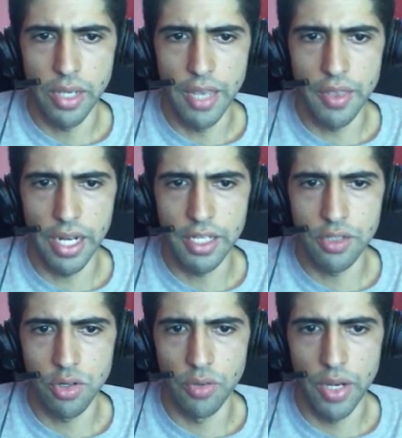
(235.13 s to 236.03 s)
and then I can
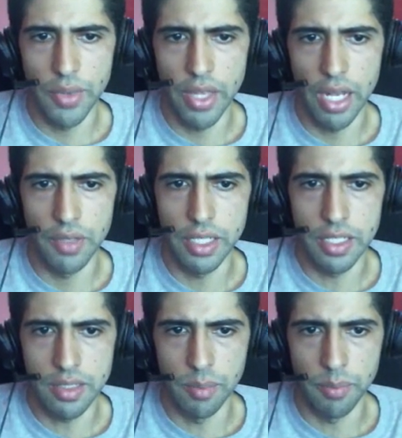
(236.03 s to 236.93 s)
turn around without having to like
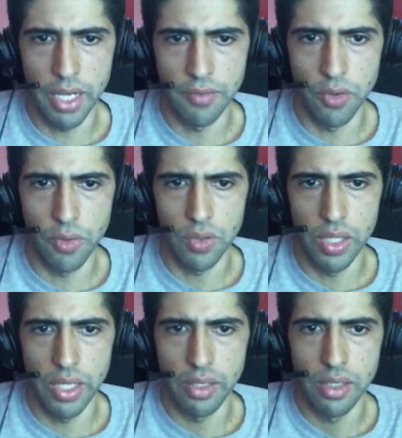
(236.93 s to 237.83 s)
slip back and forth a
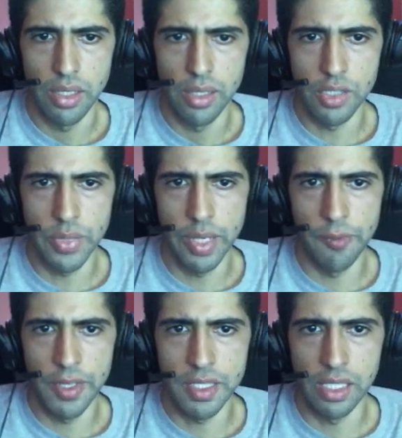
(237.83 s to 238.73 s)
lot. This way I'm
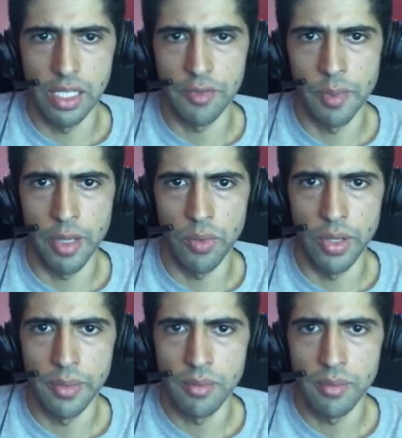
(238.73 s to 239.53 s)
facing left no matter what.